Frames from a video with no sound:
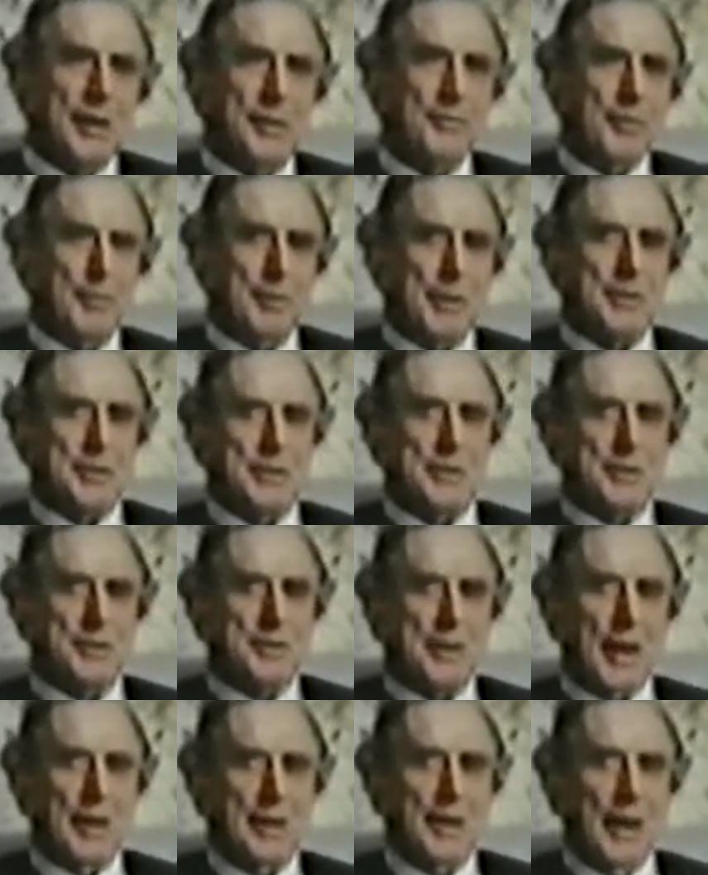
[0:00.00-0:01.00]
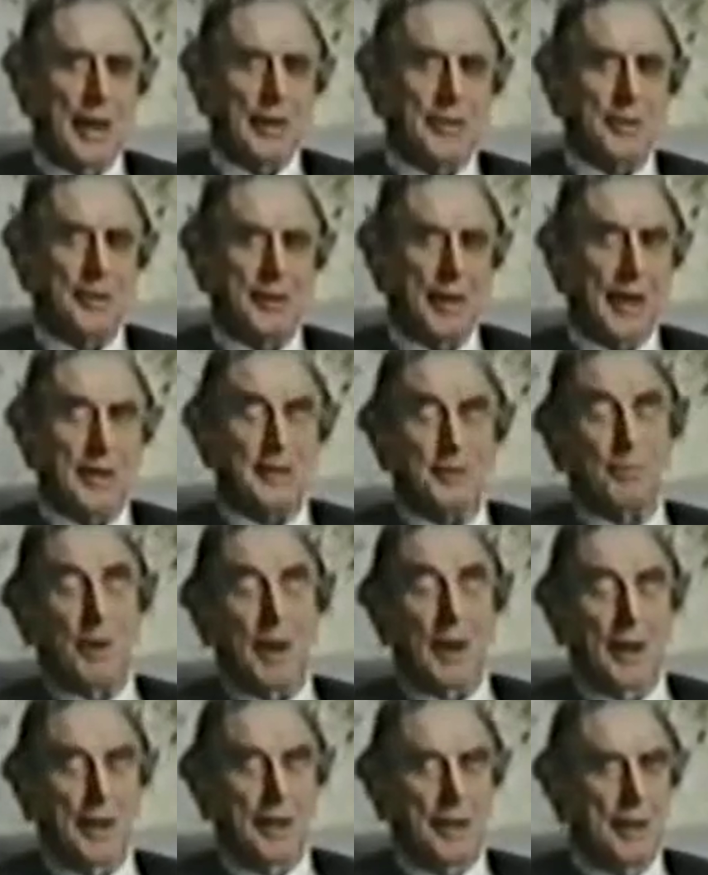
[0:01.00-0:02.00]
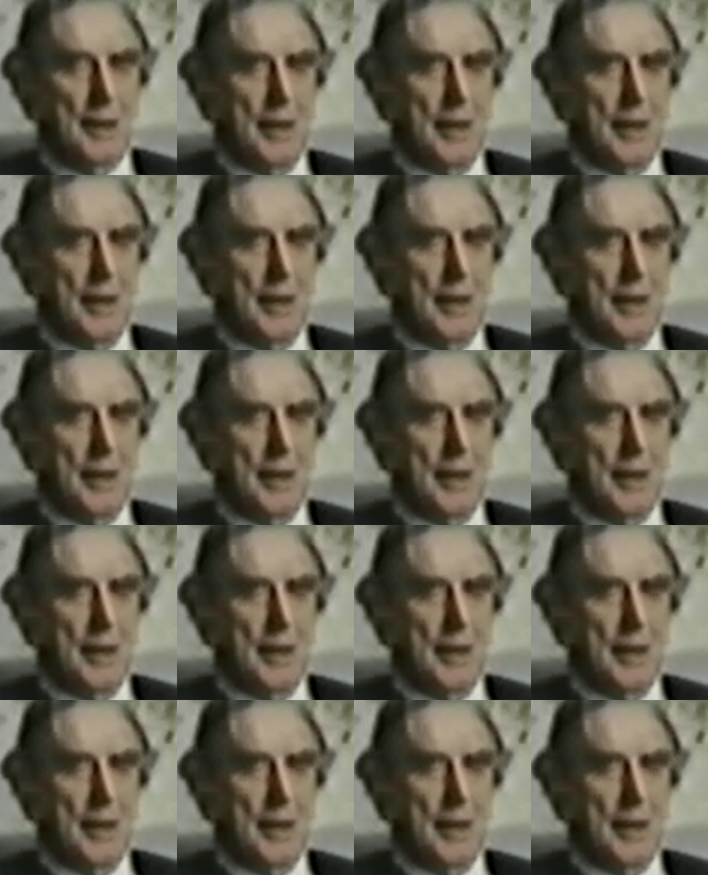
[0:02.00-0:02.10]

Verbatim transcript: from this insane hatred, that's why